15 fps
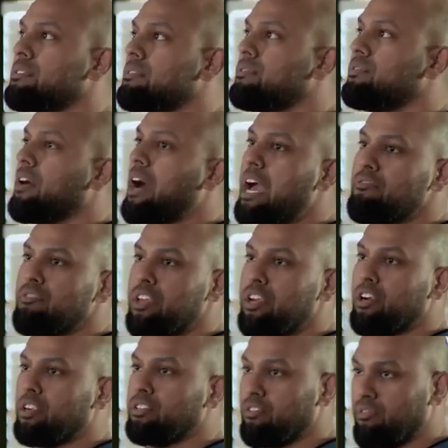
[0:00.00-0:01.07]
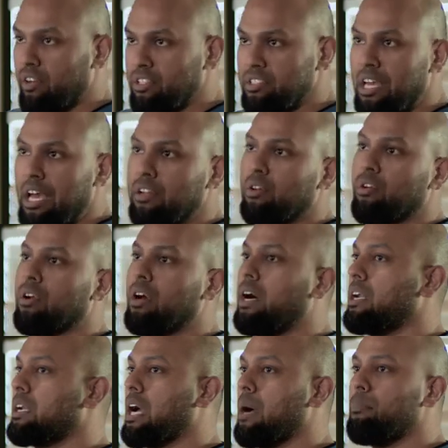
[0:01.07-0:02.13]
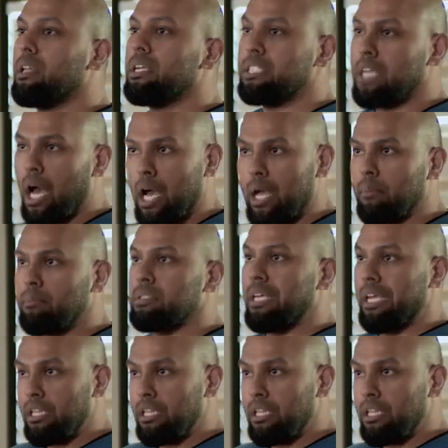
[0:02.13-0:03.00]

5 years, finished that Quran a couple of times